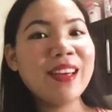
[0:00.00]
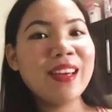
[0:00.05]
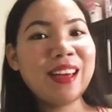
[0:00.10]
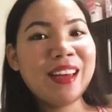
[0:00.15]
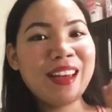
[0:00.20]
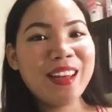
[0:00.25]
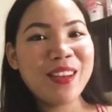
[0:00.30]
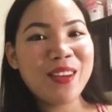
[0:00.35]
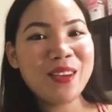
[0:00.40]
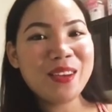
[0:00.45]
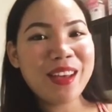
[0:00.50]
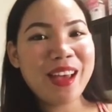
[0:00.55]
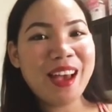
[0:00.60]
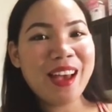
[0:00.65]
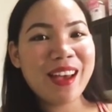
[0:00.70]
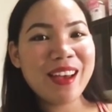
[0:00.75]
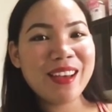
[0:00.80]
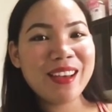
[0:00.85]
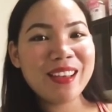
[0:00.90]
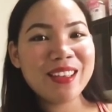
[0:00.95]
Hello
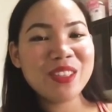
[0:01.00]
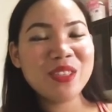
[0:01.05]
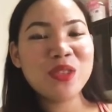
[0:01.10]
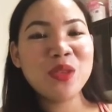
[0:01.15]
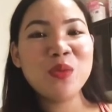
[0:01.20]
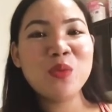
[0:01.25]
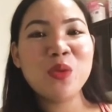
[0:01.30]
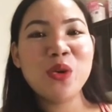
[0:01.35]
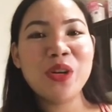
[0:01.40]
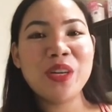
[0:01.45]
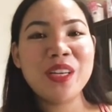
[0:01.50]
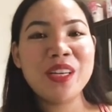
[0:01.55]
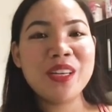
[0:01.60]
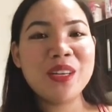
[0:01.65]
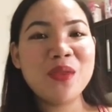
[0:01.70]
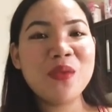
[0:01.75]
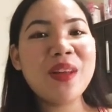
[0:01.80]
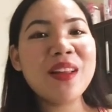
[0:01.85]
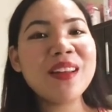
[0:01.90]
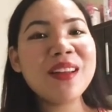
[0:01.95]
guys, good
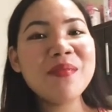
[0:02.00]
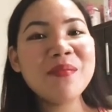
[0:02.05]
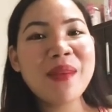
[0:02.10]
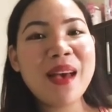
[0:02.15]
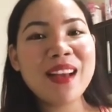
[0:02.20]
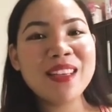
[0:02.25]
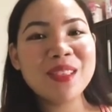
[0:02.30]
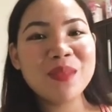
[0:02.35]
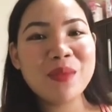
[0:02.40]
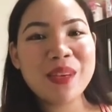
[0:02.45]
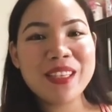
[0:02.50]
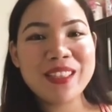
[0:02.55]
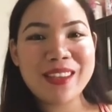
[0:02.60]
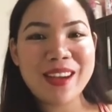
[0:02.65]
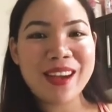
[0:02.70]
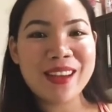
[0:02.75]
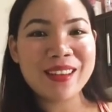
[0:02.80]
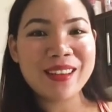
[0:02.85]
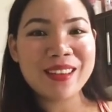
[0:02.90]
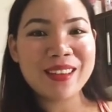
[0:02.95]
morning, welcome back to my
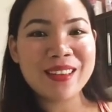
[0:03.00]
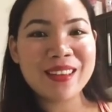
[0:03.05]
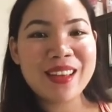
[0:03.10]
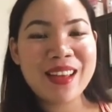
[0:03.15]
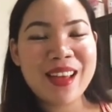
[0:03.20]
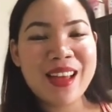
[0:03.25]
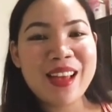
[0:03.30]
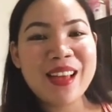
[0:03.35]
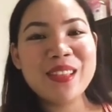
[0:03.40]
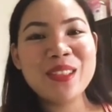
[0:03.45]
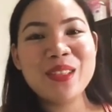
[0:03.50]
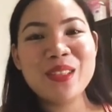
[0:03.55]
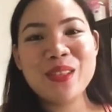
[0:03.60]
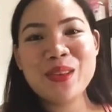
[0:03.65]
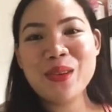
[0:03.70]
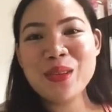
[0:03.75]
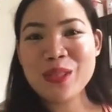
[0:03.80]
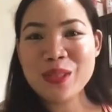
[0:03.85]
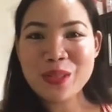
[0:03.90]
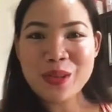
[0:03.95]
channel. To
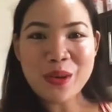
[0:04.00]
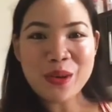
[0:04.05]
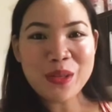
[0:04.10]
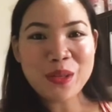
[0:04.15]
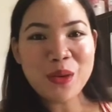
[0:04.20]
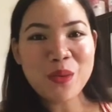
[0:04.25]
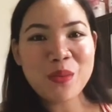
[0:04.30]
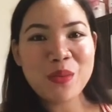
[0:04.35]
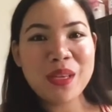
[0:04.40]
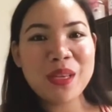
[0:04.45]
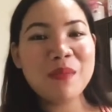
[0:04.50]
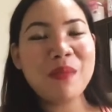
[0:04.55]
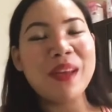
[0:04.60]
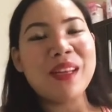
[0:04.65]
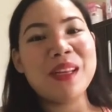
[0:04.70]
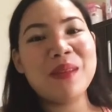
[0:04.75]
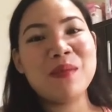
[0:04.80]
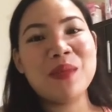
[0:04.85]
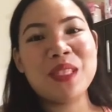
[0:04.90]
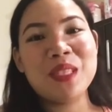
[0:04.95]
those who don't know me, my
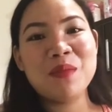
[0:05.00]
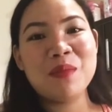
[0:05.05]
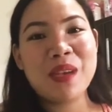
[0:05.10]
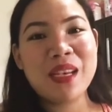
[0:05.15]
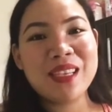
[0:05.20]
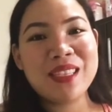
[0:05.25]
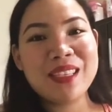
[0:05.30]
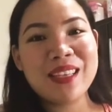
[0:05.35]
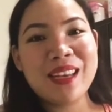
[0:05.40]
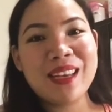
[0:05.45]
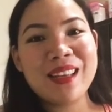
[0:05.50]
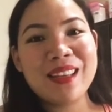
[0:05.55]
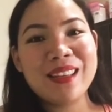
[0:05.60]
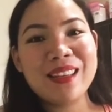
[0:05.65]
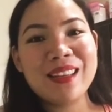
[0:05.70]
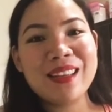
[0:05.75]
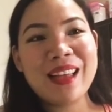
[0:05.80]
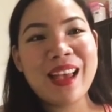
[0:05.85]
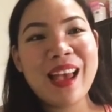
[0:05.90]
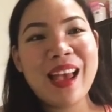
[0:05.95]
name is
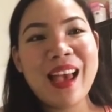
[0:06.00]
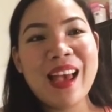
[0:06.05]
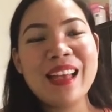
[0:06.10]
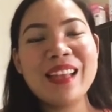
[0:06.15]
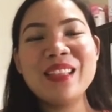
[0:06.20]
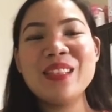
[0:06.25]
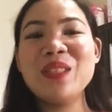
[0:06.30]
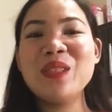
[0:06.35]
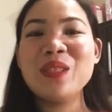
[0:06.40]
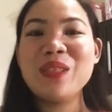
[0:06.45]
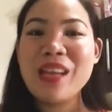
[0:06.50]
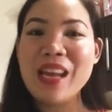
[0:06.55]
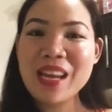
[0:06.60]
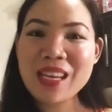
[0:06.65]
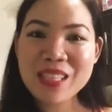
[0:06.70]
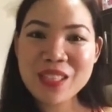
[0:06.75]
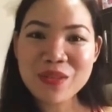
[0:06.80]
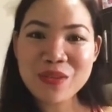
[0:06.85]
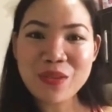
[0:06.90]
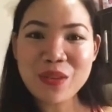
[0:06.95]
Maisel, and
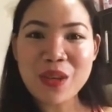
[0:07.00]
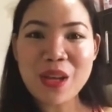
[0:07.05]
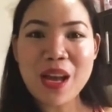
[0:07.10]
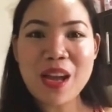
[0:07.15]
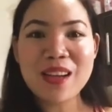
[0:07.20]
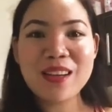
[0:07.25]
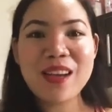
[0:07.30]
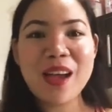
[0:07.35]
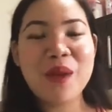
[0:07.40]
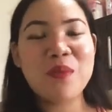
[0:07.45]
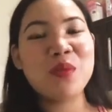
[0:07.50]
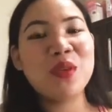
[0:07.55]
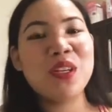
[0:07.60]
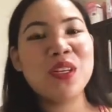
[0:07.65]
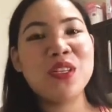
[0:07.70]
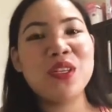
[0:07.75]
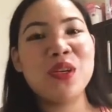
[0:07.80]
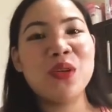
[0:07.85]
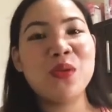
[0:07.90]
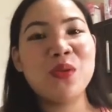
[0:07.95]
today's vlog I'm gonna
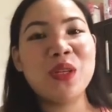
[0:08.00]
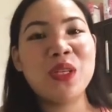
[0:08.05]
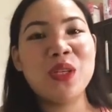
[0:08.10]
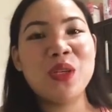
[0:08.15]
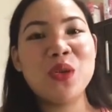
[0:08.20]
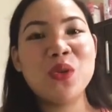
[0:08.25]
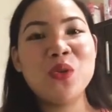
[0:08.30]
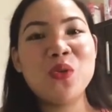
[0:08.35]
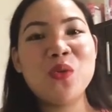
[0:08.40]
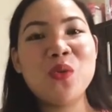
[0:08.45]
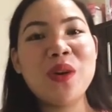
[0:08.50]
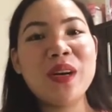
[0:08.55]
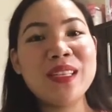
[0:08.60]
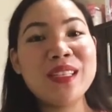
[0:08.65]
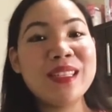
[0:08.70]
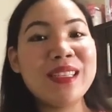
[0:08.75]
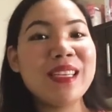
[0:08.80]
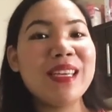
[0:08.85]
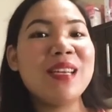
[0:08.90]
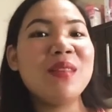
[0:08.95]
share with you
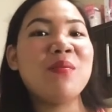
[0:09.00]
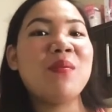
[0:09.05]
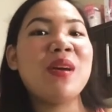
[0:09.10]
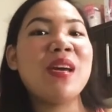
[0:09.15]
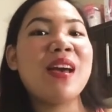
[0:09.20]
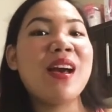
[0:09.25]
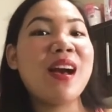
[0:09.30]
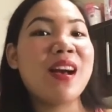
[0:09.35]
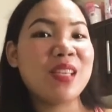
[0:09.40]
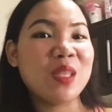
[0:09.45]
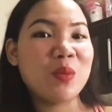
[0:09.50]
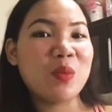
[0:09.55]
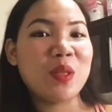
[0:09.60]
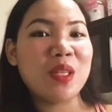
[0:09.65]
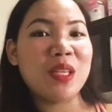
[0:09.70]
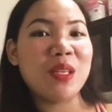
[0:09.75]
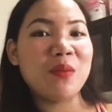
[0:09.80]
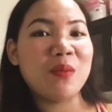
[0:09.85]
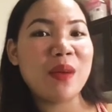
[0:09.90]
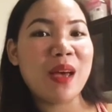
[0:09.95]
what's in my
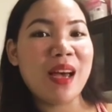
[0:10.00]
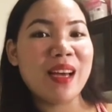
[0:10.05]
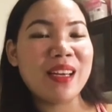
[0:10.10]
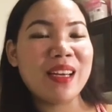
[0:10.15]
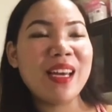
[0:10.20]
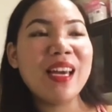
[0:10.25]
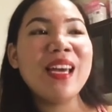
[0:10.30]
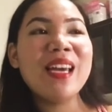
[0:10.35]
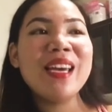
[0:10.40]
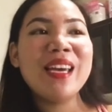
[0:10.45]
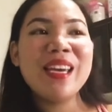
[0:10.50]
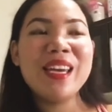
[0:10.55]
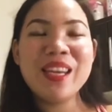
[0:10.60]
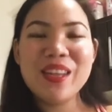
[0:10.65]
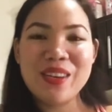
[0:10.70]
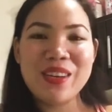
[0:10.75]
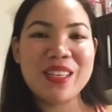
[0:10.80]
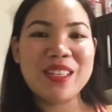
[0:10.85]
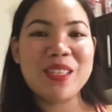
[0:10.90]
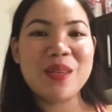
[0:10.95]
hospital bag here
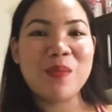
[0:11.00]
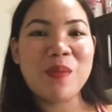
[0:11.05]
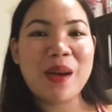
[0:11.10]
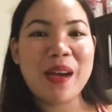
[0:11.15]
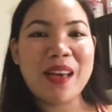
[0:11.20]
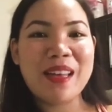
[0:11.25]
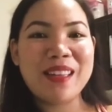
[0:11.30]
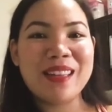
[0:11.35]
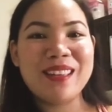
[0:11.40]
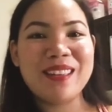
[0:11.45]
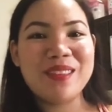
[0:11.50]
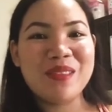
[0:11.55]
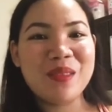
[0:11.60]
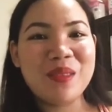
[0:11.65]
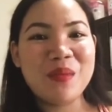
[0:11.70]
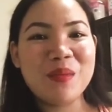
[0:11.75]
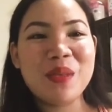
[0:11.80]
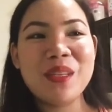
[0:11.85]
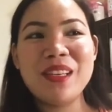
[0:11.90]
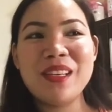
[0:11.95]
in Japan
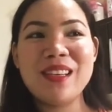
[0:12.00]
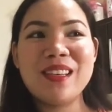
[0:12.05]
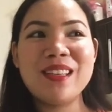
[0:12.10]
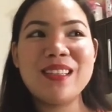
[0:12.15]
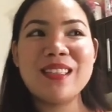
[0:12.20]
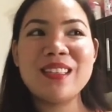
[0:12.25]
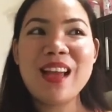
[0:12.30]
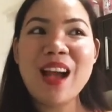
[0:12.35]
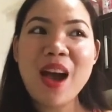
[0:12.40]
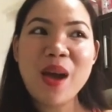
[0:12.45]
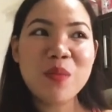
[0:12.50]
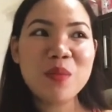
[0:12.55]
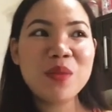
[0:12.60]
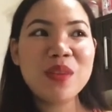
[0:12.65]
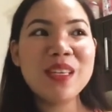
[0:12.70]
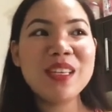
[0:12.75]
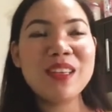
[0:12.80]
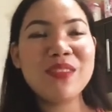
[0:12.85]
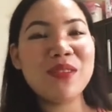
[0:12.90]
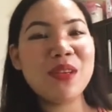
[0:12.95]
because I'm
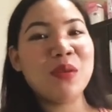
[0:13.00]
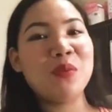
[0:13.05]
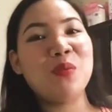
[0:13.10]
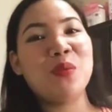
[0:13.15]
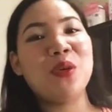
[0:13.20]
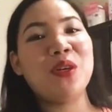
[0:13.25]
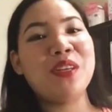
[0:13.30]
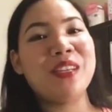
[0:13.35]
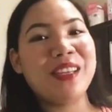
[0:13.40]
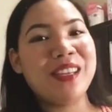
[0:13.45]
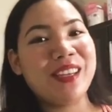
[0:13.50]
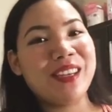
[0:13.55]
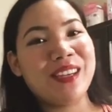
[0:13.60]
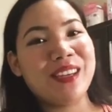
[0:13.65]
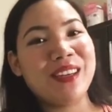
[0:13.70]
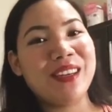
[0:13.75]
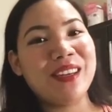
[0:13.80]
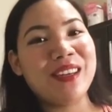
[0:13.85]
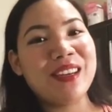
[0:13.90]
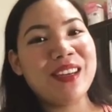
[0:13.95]
giving birth
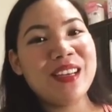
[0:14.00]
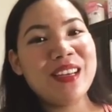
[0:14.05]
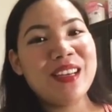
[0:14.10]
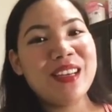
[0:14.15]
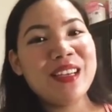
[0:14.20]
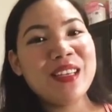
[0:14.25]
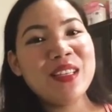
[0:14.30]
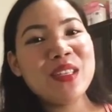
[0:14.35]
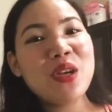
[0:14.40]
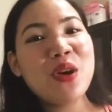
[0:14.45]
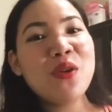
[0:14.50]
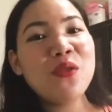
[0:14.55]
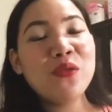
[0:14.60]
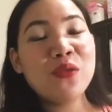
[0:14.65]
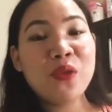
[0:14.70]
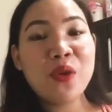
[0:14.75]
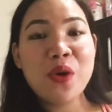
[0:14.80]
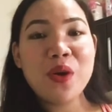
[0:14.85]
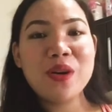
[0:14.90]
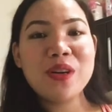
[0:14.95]
here. So
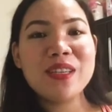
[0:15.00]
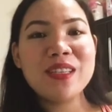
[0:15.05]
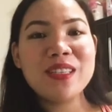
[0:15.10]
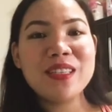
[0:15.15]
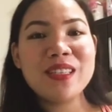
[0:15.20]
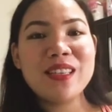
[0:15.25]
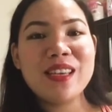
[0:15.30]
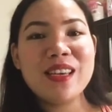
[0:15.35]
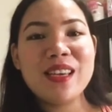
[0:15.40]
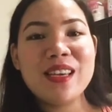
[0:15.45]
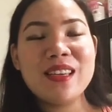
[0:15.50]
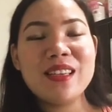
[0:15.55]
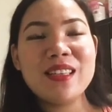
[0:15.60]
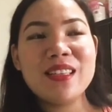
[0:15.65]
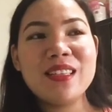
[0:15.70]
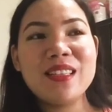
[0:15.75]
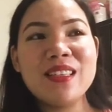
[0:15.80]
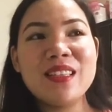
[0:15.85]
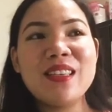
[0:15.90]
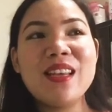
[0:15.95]
first
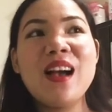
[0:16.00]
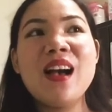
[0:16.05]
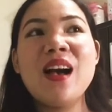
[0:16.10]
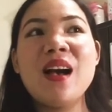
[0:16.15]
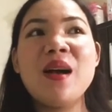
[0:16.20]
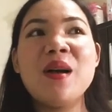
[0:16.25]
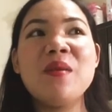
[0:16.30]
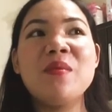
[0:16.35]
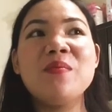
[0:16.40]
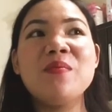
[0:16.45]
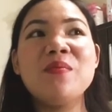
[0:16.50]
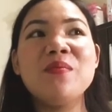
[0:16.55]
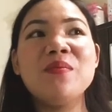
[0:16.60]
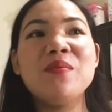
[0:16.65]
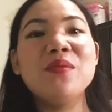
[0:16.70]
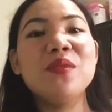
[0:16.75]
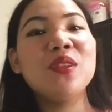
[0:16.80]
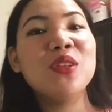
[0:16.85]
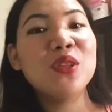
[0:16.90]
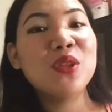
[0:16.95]
is
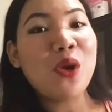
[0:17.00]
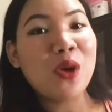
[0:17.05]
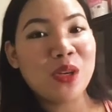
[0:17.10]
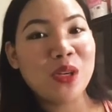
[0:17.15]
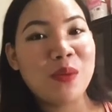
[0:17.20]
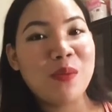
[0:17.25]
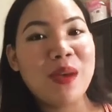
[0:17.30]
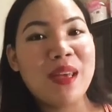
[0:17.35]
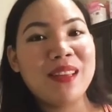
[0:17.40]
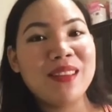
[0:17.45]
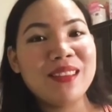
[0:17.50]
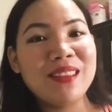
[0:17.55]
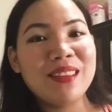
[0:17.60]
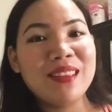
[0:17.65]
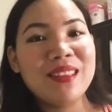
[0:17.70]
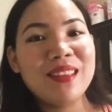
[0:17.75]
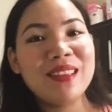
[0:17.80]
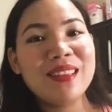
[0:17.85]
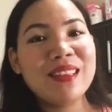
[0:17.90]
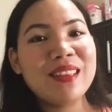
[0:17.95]
document.
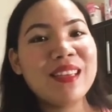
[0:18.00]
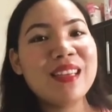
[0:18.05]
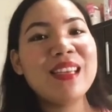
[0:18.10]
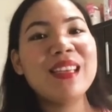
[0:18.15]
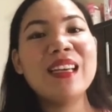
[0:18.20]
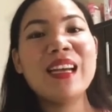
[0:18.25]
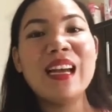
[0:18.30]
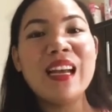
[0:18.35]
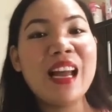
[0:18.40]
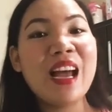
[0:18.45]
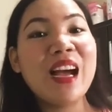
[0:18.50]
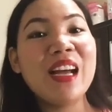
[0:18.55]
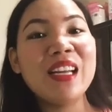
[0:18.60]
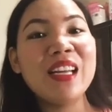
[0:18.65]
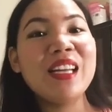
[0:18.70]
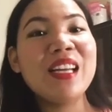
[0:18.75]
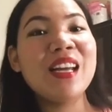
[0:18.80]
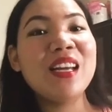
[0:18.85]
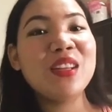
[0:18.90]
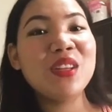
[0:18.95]
Kailangan
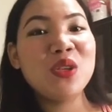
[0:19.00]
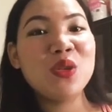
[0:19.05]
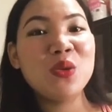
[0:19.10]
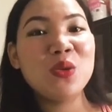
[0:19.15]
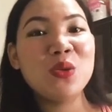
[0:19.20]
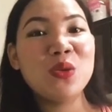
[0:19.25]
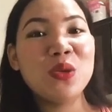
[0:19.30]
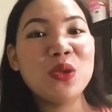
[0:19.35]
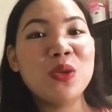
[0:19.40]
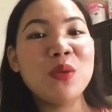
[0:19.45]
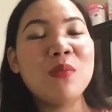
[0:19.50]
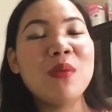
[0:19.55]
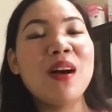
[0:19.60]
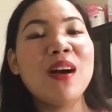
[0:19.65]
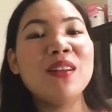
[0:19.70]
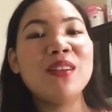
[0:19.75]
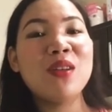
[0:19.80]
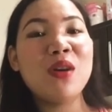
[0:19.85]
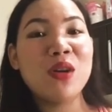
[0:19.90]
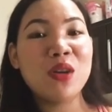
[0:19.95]
i-ready nyo yung
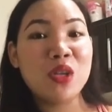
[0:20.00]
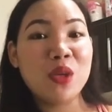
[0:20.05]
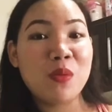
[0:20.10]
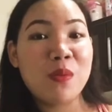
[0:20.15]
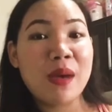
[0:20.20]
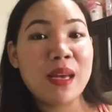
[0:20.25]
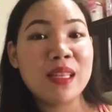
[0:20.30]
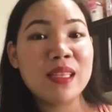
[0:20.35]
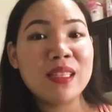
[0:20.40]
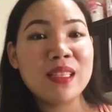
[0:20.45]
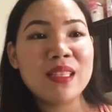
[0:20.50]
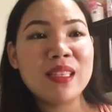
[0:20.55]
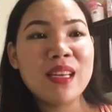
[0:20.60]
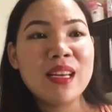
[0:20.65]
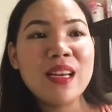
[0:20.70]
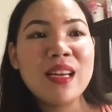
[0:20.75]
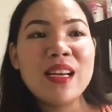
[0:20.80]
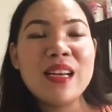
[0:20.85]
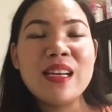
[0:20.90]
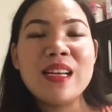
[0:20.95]
mga documents
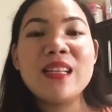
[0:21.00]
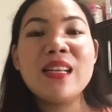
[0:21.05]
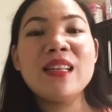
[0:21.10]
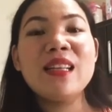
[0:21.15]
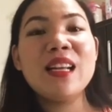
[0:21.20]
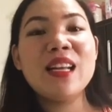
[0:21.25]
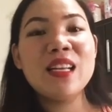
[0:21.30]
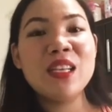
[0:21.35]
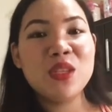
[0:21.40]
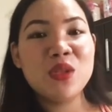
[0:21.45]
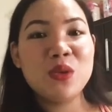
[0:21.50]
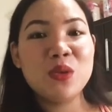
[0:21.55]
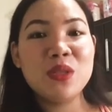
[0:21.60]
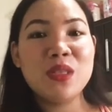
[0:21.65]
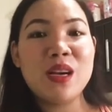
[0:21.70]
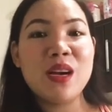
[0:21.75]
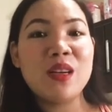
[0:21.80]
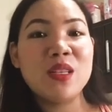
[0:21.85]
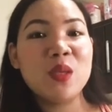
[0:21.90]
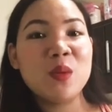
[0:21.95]
na dadalhin nyo
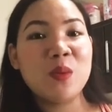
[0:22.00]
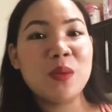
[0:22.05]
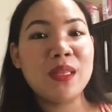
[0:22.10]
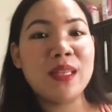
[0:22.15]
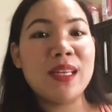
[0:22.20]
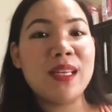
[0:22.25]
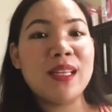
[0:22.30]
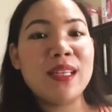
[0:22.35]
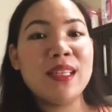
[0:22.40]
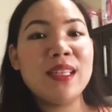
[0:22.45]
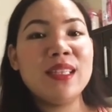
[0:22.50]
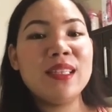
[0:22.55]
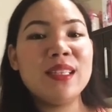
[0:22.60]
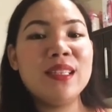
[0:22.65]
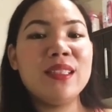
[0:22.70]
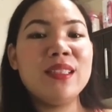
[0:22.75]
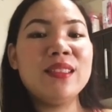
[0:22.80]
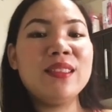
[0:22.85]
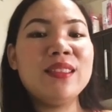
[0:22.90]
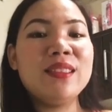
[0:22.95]
sa hospital.
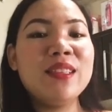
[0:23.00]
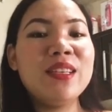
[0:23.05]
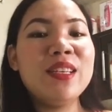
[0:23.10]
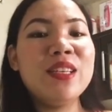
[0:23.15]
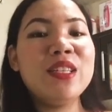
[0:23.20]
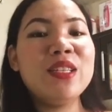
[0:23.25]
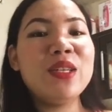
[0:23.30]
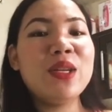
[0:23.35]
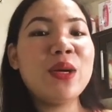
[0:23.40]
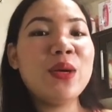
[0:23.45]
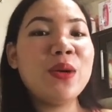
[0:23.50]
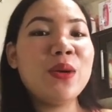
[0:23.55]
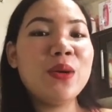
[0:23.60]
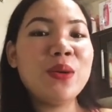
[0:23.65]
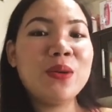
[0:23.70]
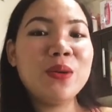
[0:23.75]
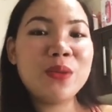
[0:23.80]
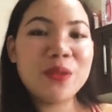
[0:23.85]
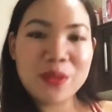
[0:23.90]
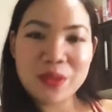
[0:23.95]

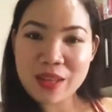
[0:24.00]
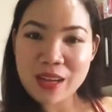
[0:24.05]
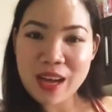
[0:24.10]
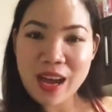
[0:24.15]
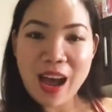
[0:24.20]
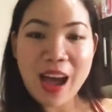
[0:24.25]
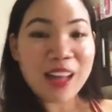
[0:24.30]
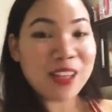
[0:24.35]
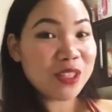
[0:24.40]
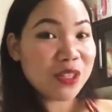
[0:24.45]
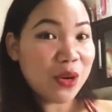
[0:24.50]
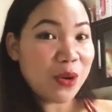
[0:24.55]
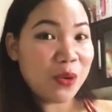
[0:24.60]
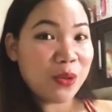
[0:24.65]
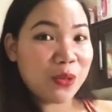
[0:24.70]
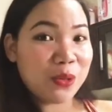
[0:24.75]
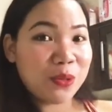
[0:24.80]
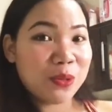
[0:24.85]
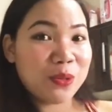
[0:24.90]
So I'll show you.